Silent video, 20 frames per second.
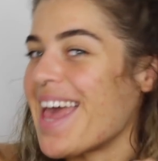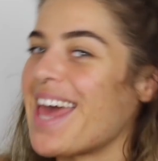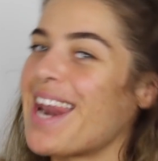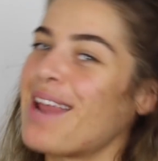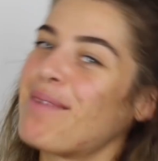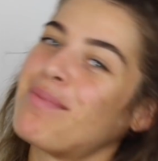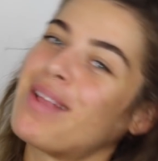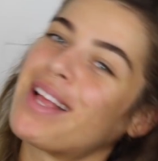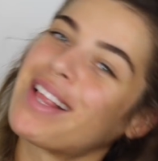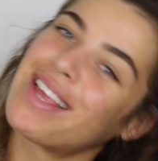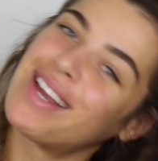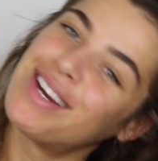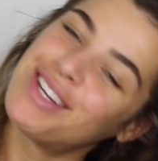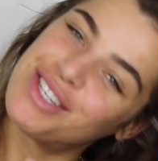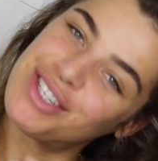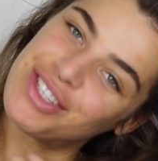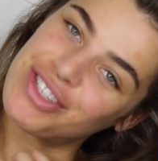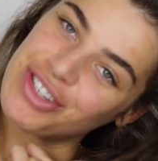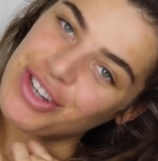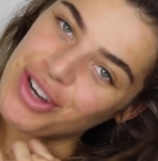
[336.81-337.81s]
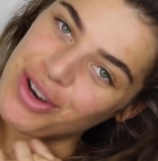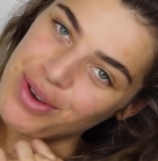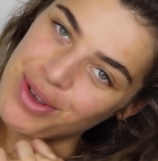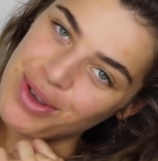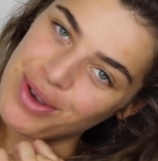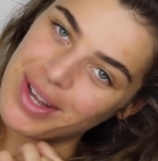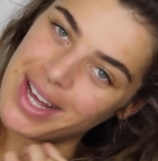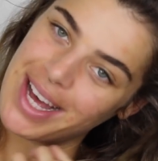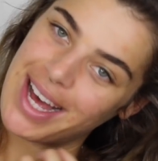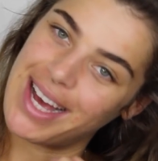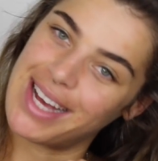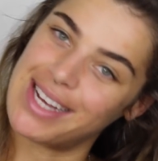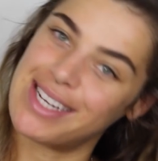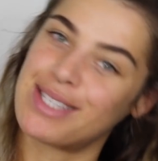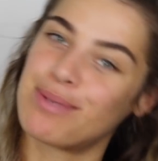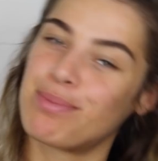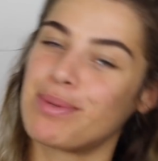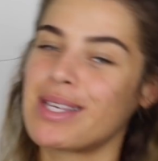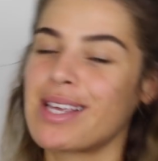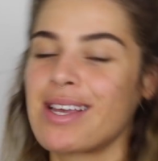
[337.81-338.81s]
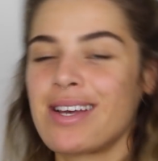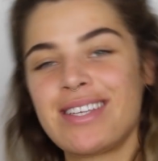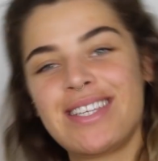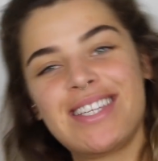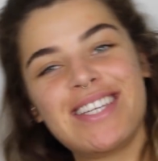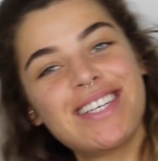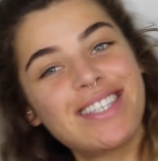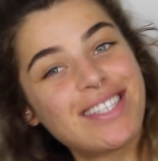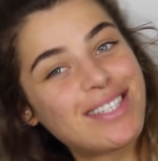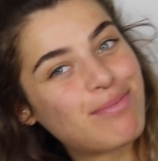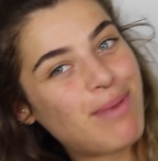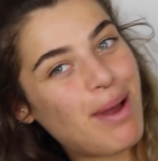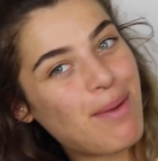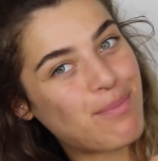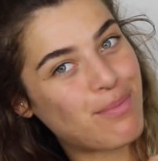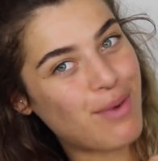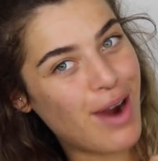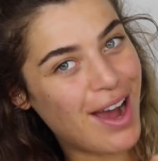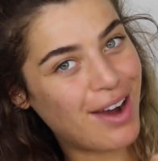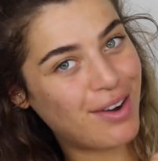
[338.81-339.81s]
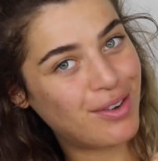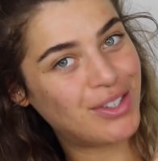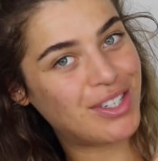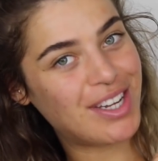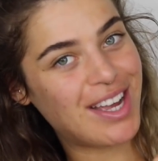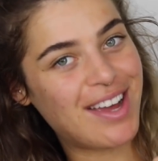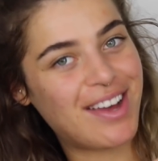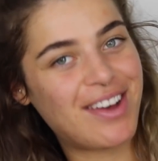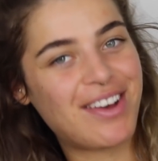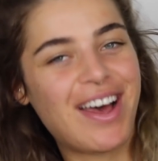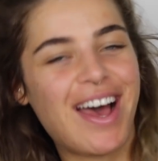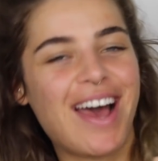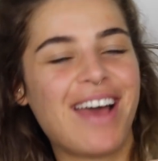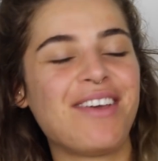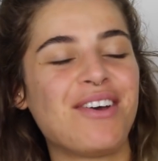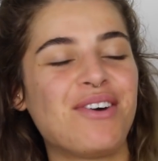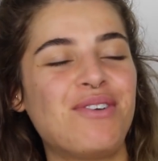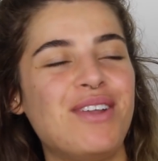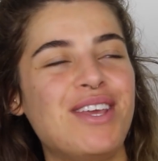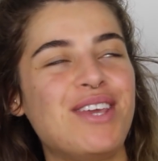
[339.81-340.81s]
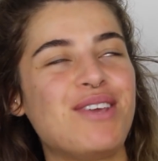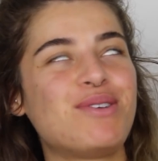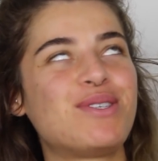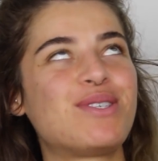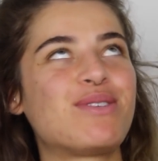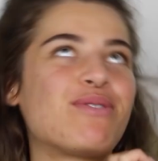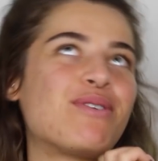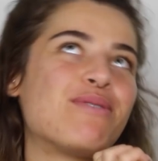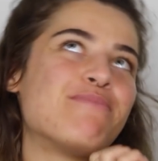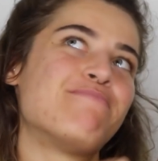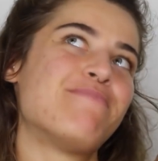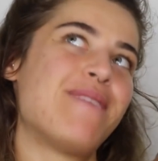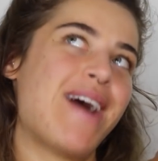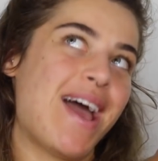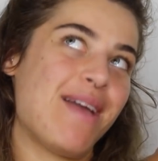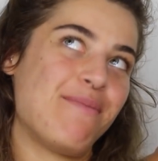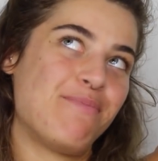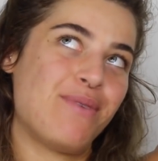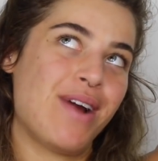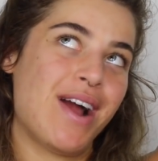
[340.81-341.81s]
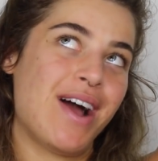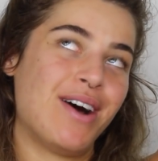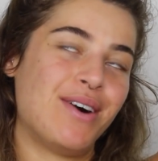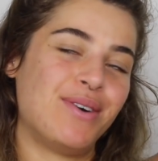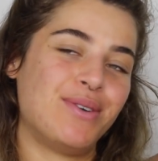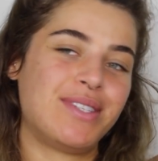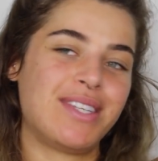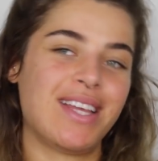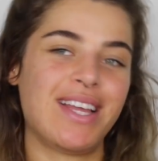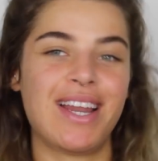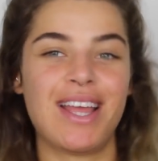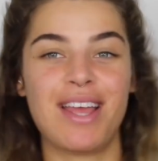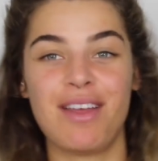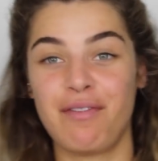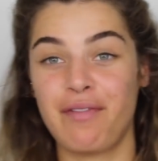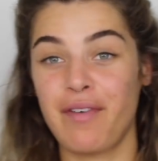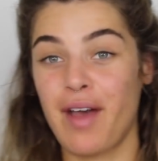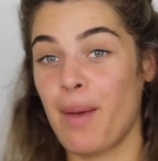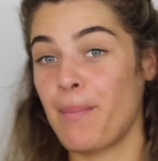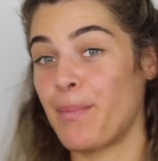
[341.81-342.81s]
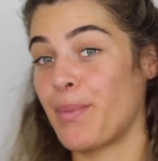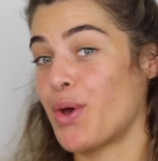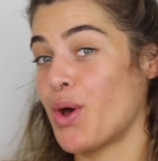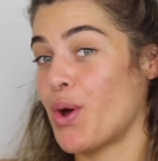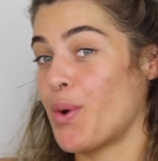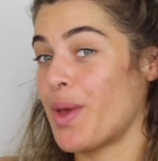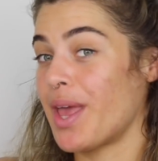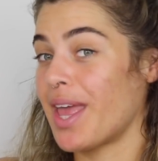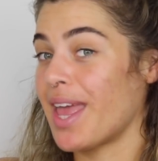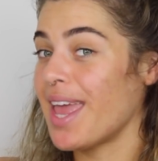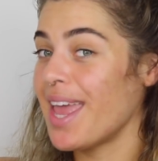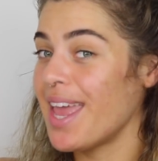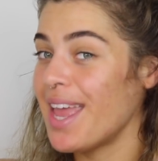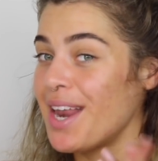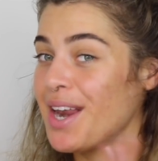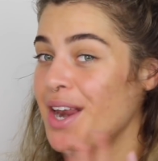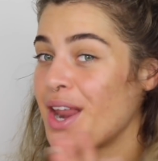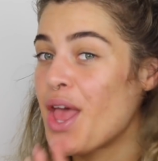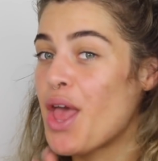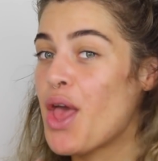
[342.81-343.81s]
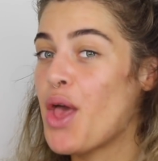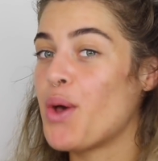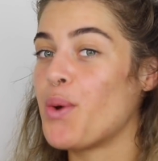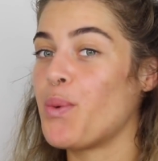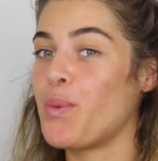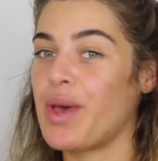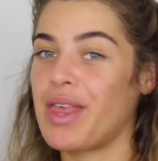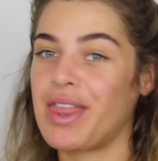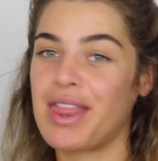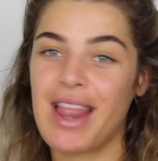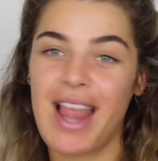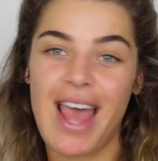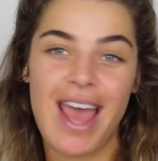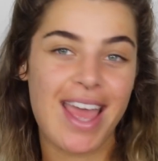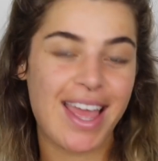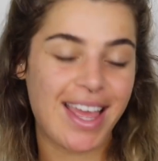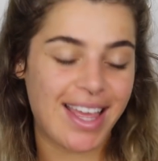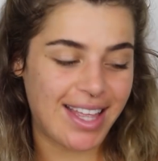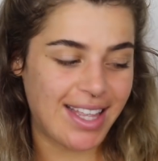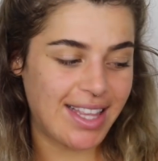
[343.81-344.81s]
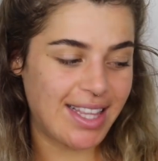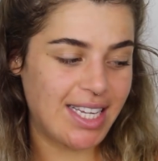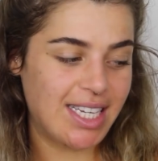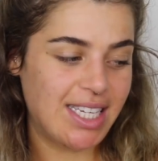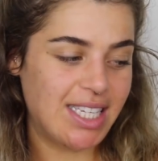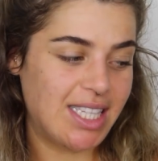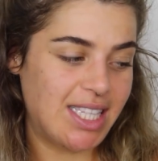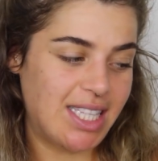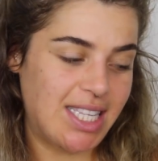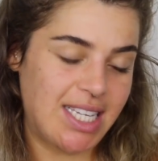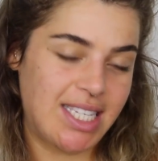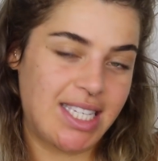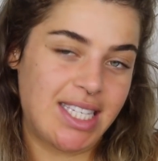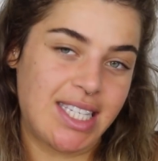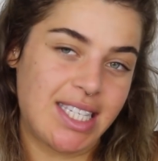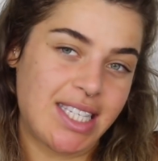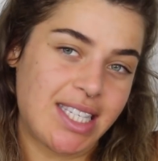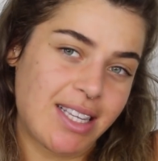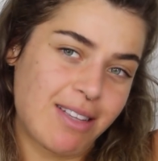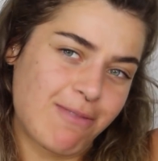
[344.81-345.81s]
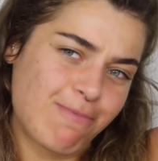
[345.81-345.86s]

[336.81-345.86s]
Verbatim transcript: and I'm not gonna show you guys because this is my brow gel I only use for my brows and if I'm going in with like this